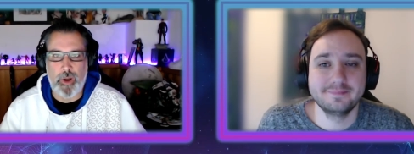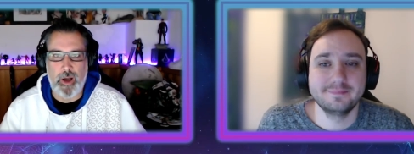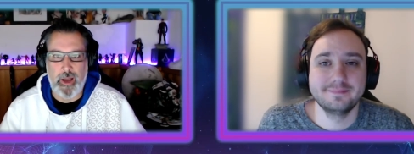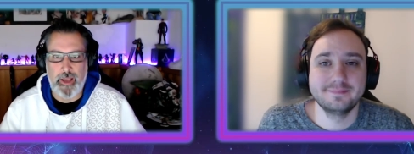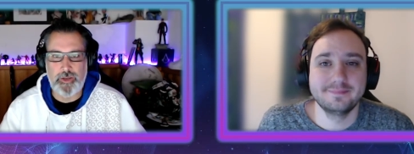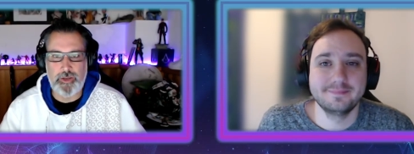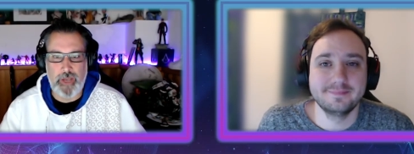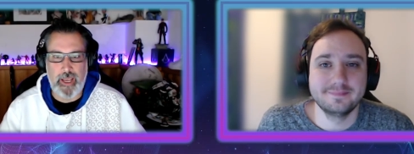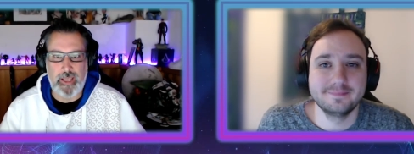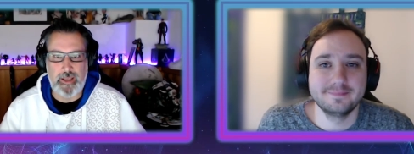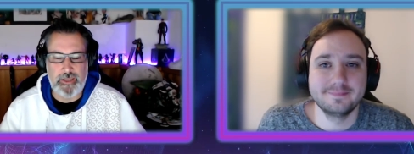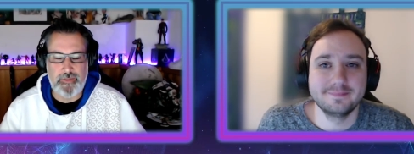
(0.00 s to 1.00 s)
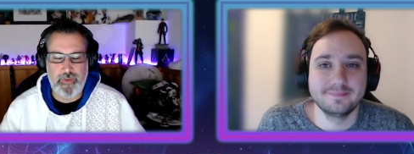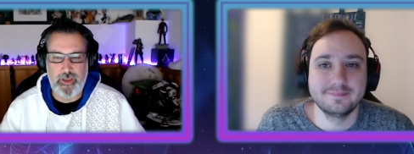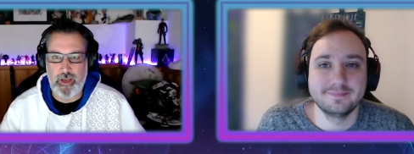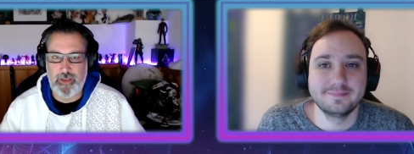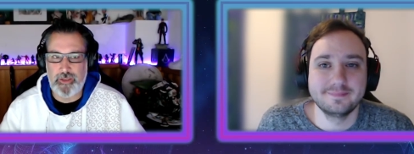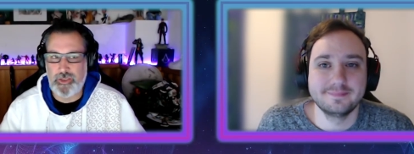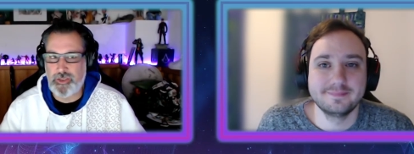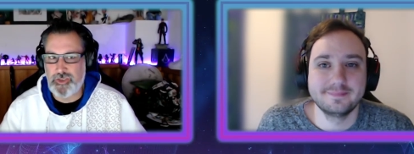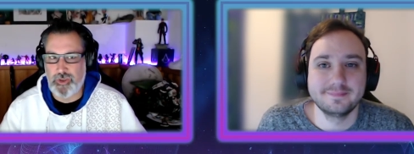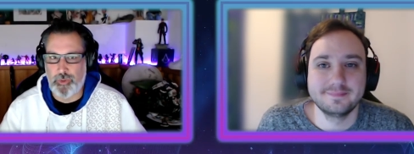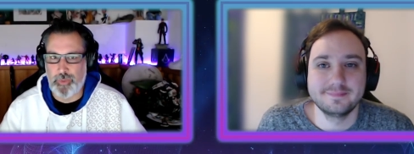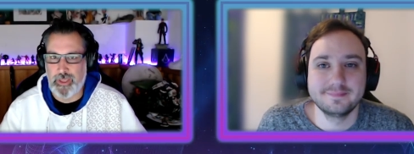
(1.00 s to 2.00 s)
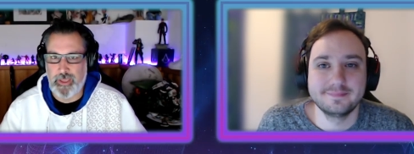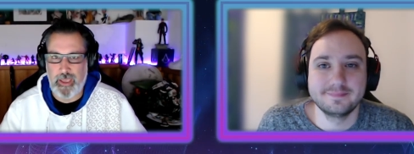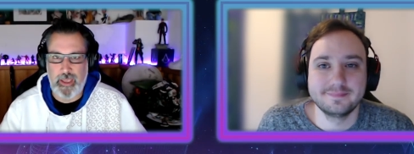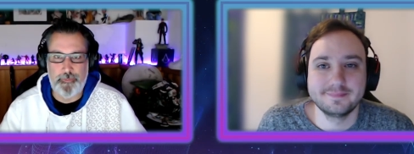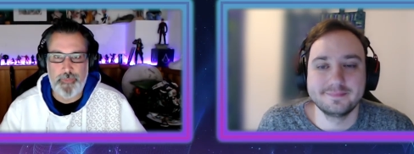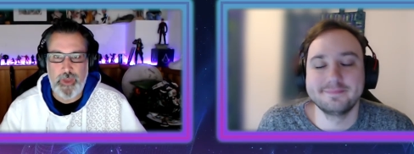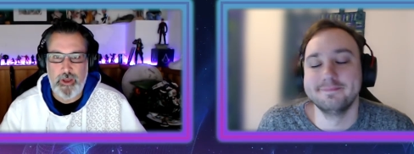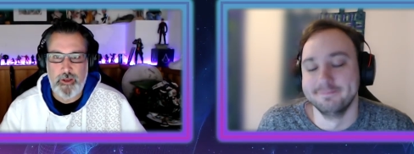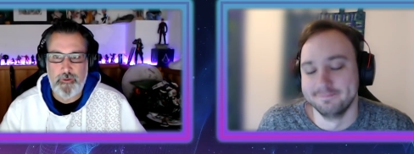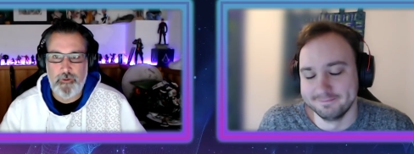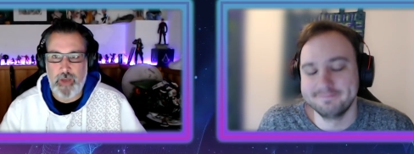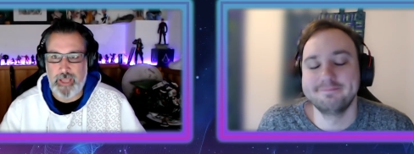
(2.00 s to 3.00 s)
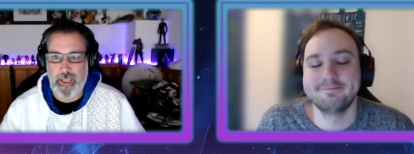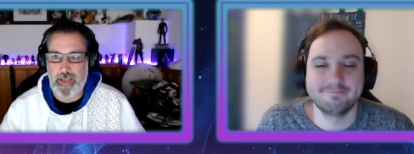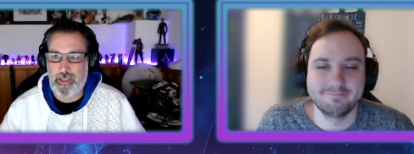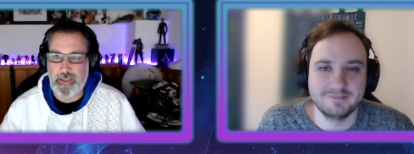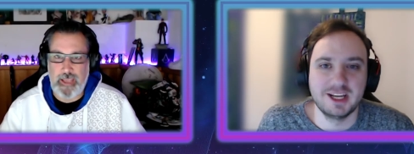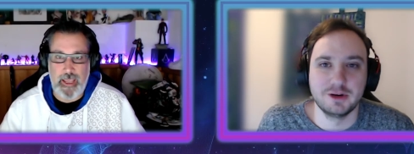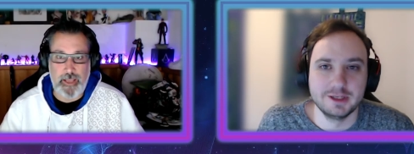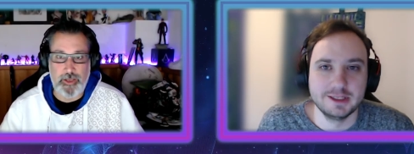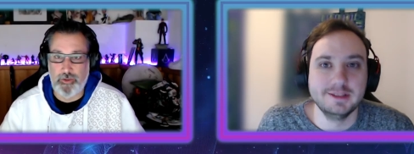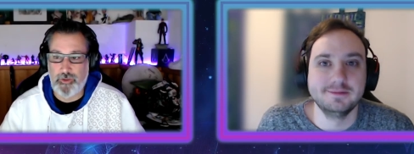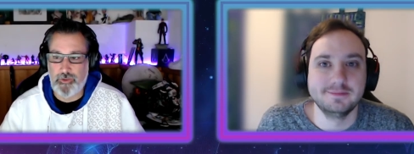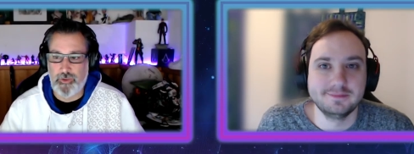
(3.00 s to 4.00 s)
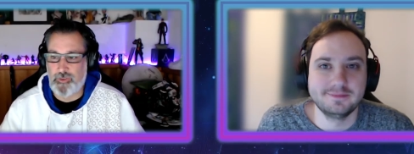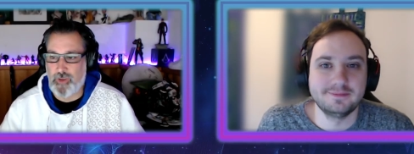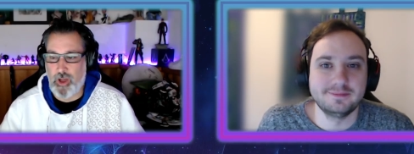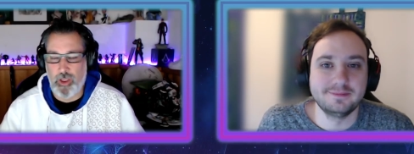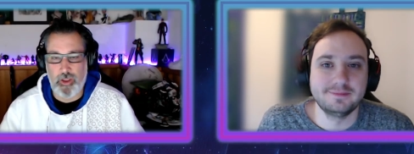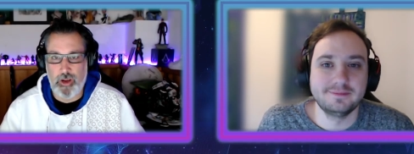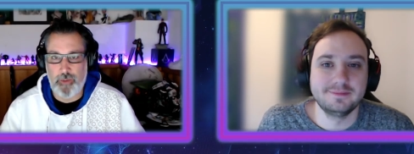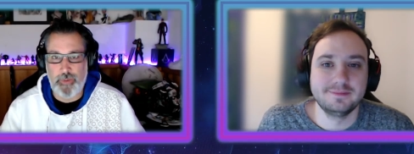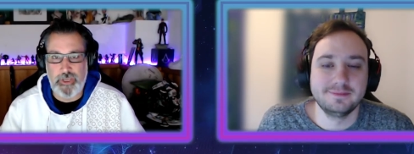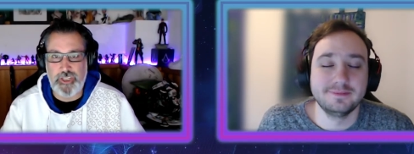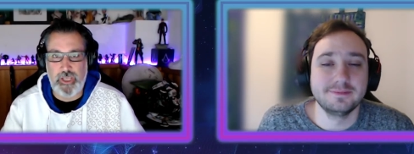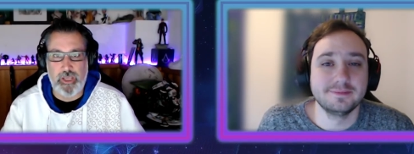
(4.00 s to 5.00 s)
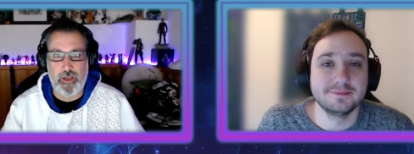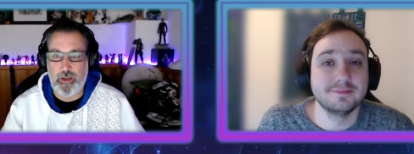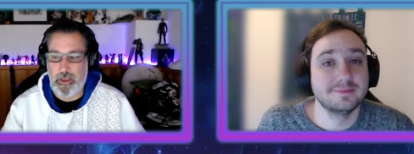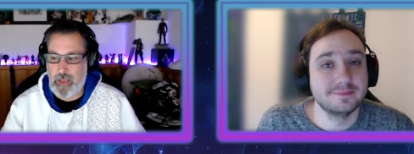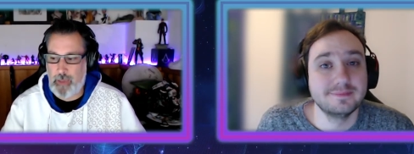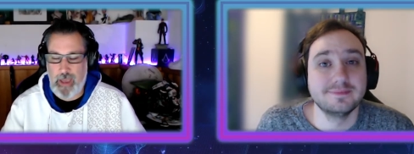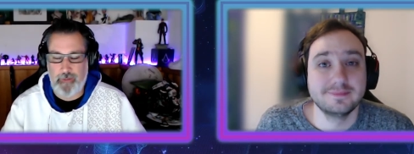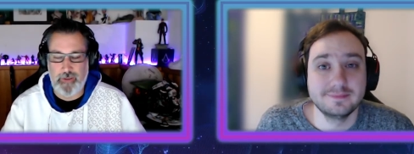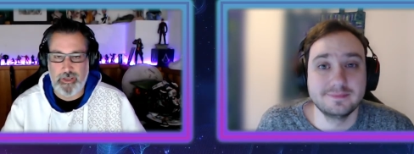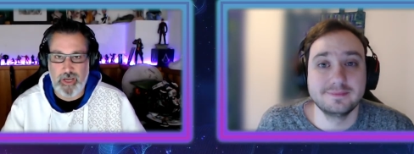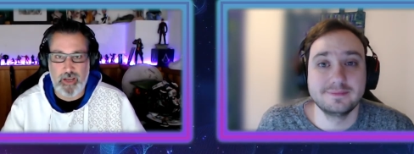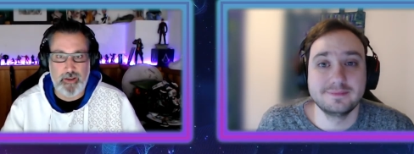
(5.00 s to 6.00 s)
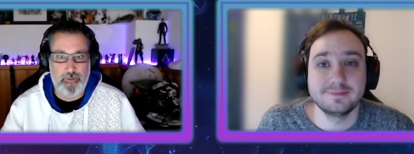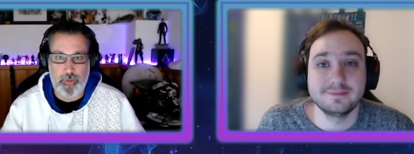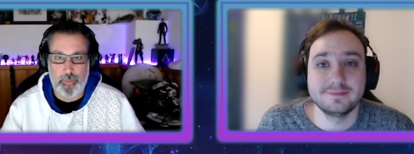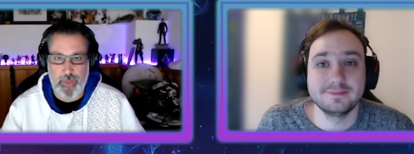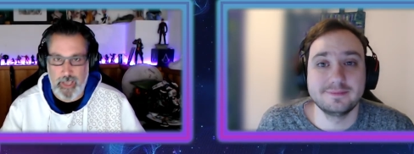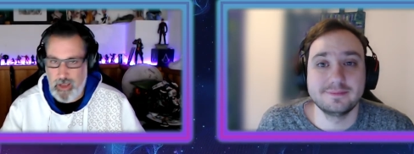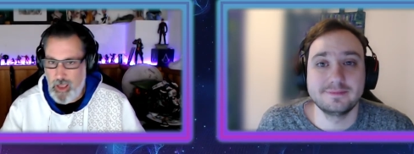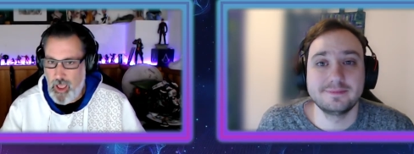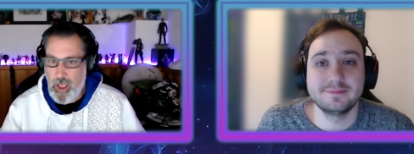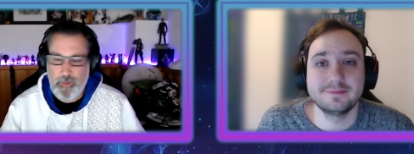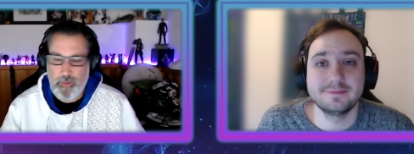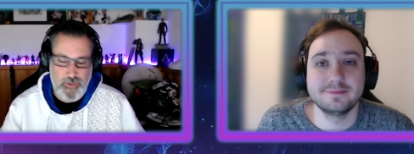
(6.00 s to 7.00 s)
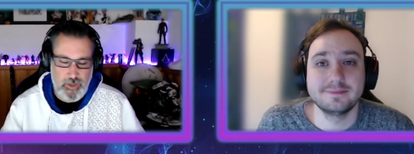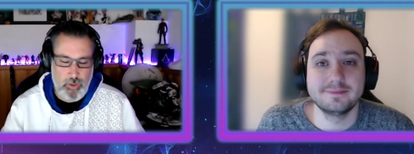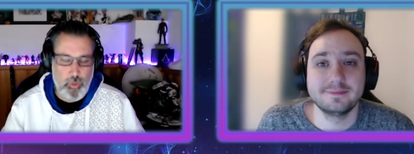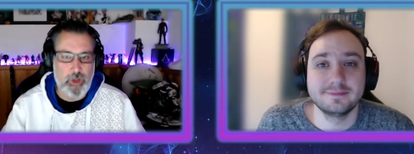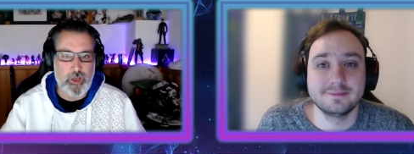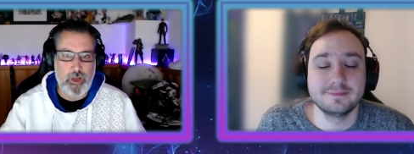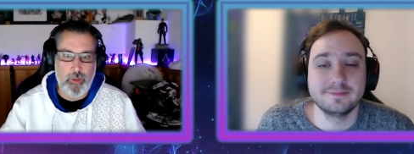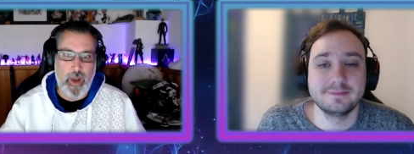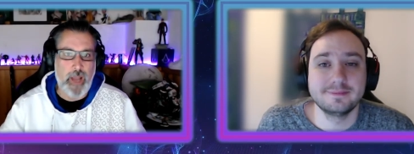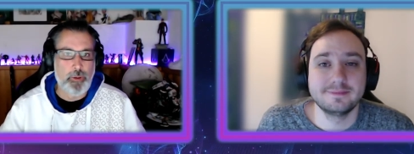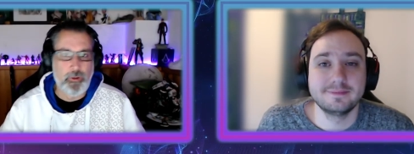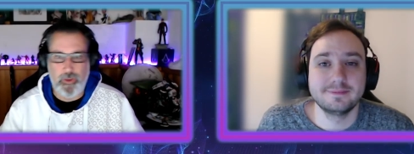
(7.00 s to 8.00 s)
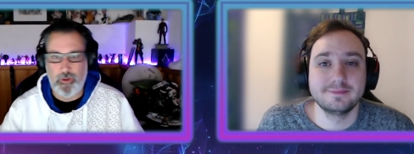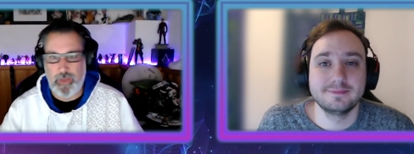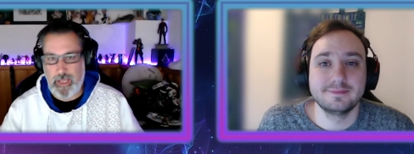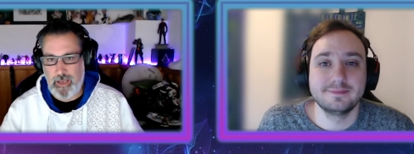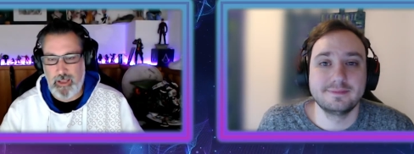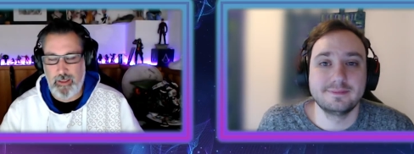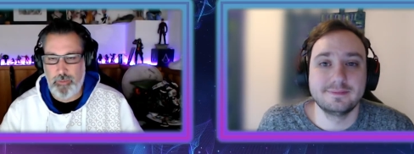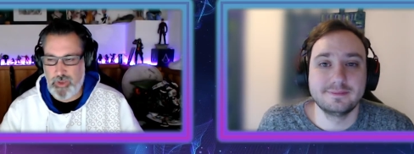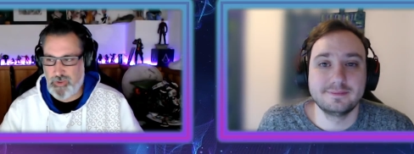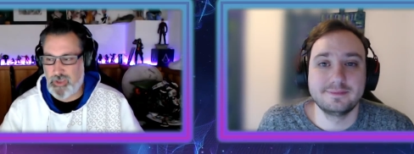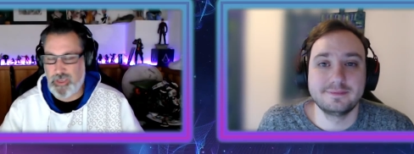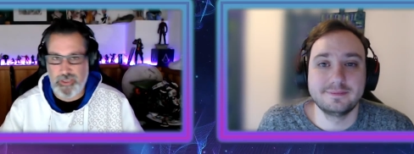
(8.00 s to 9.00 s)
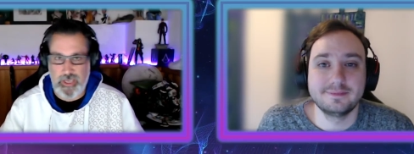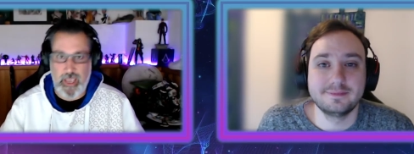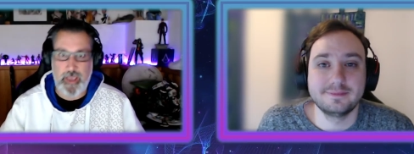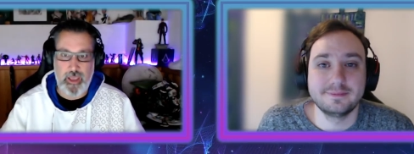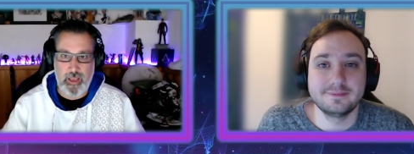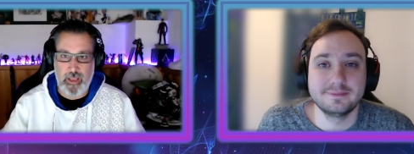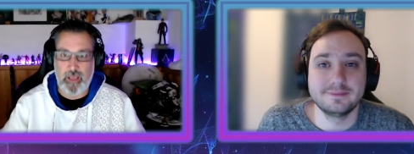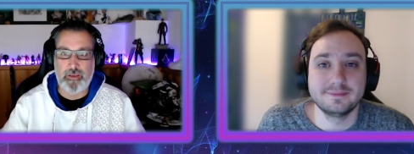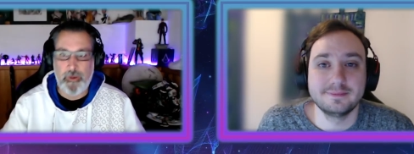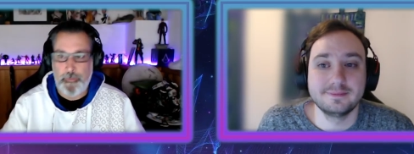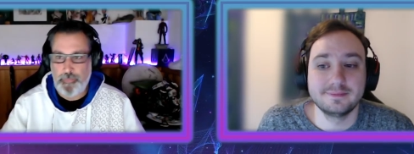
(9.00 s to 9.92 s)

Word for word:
Speaker 1: behind Dragon Age: The Veilguard, then just don't play the game. Mm-hmm. At the end of the day, dude, there's a solid RPG here, and I'm having a ton of fun playing. I'm still working on my review, getting in because, like you say, it is